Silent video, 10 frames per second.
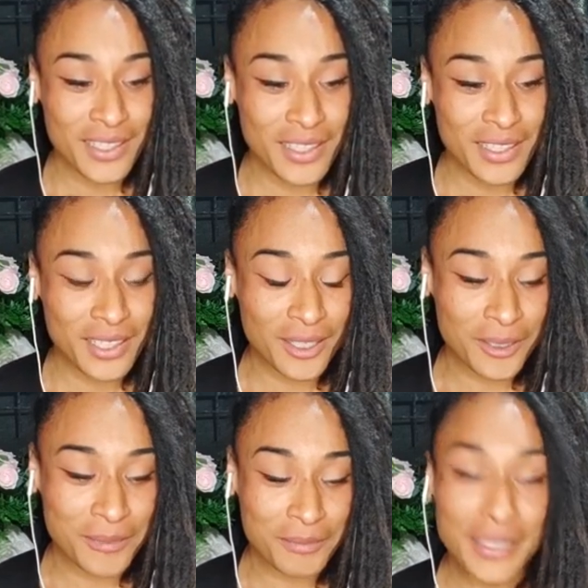
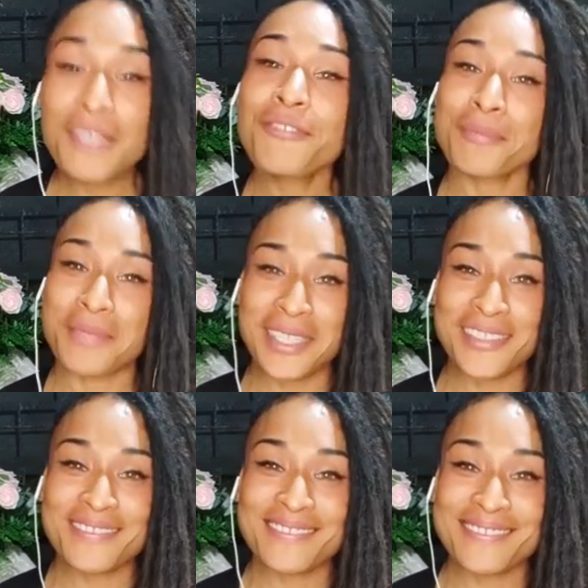believe in me.
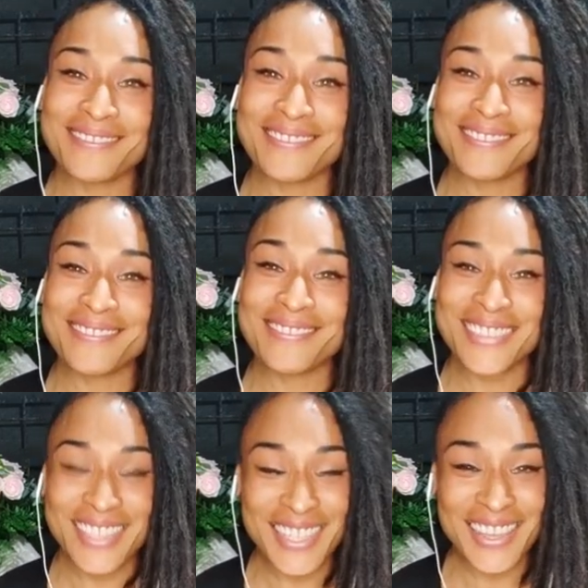
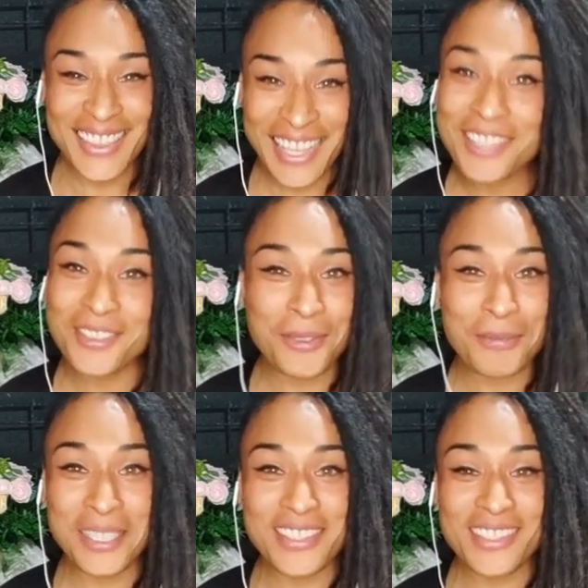Thank you so
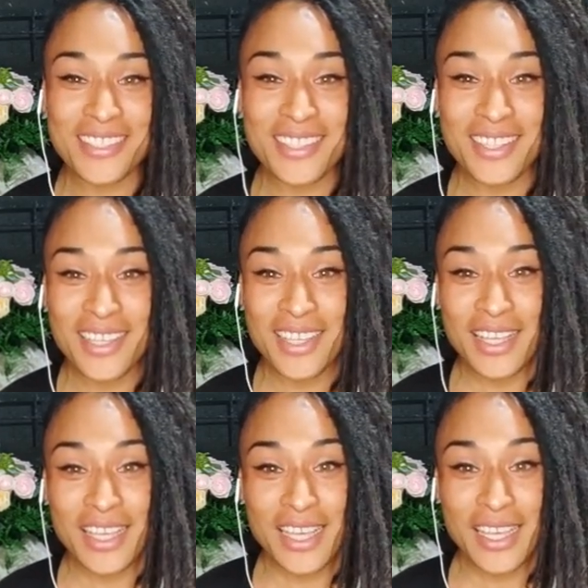much.
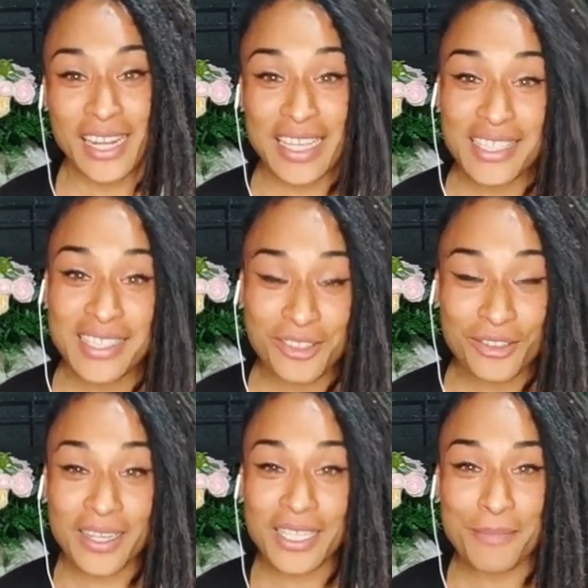Gracias a
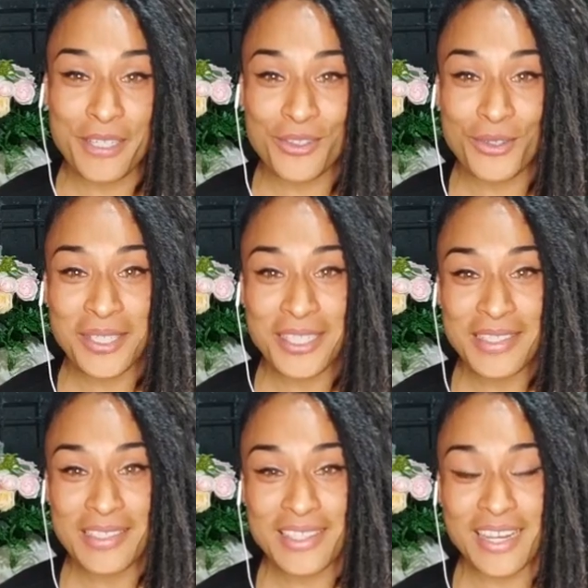todas las
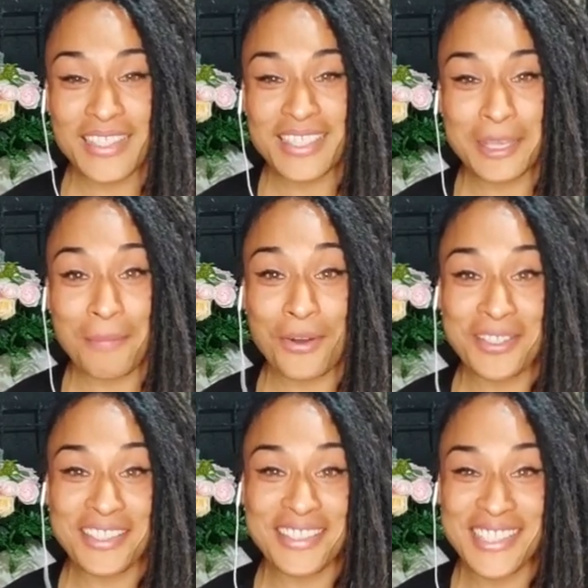personas. Gracias a
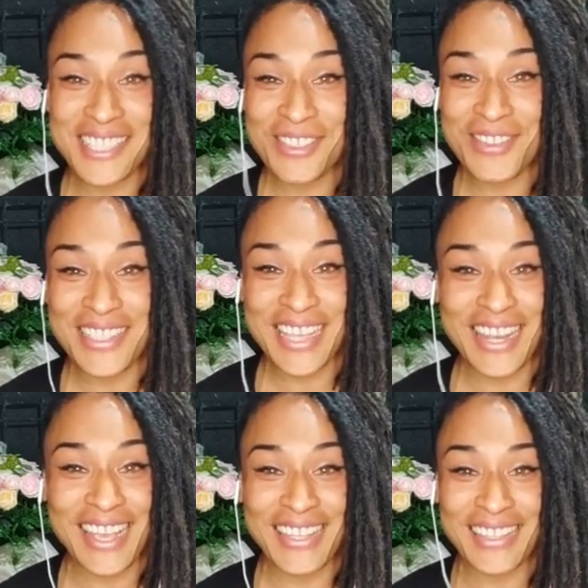Boxing District, a
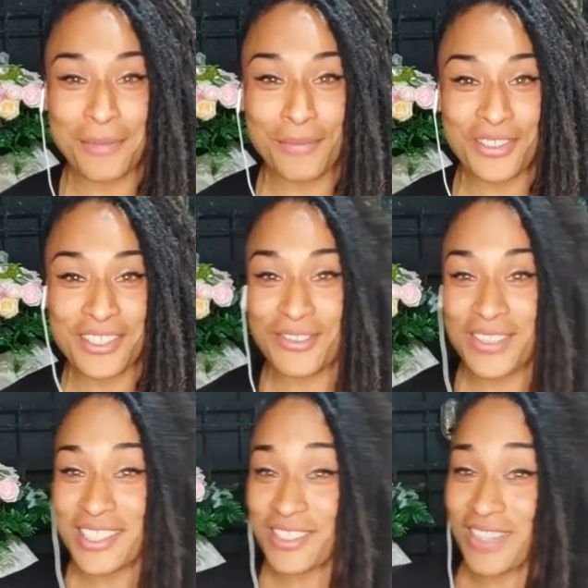la gente de Boxing
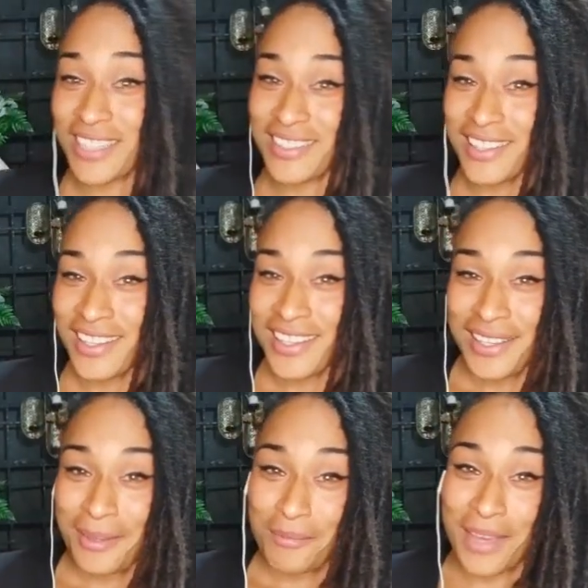District.
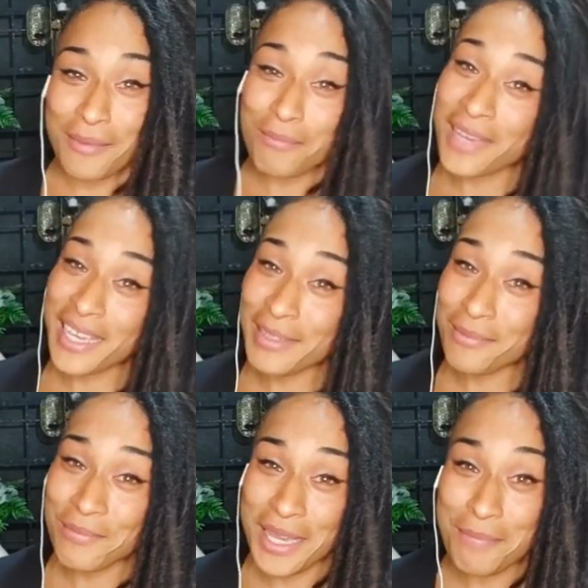
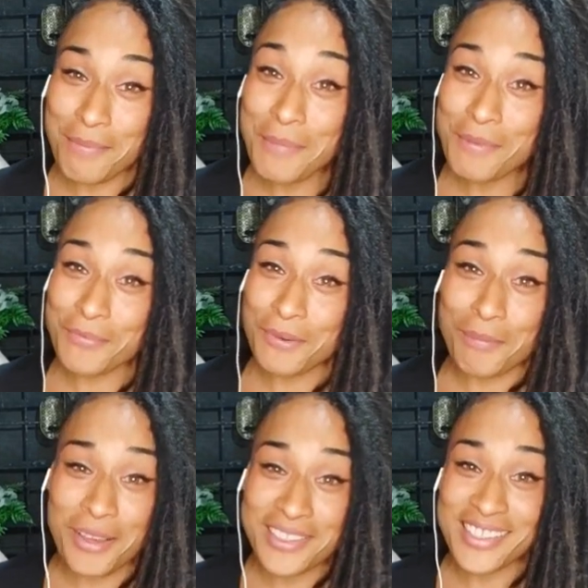My people from
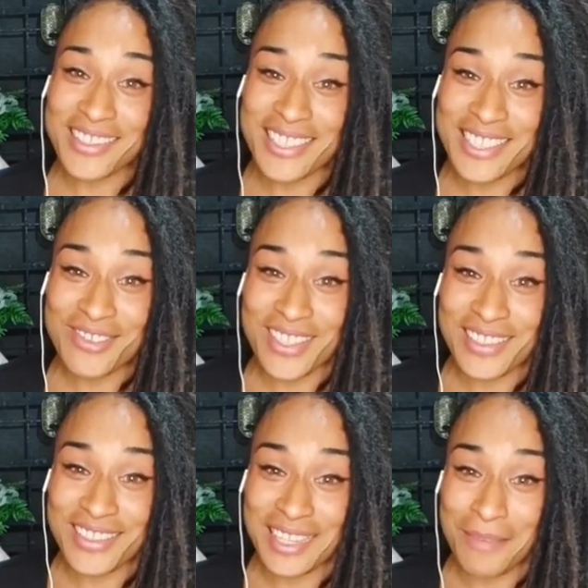Boxing District,
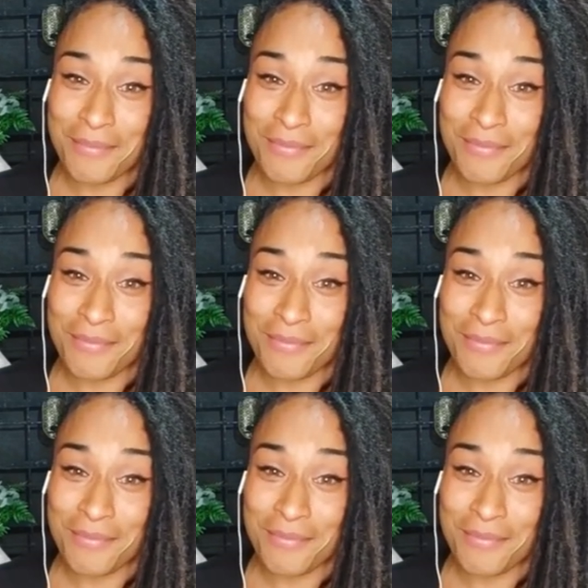I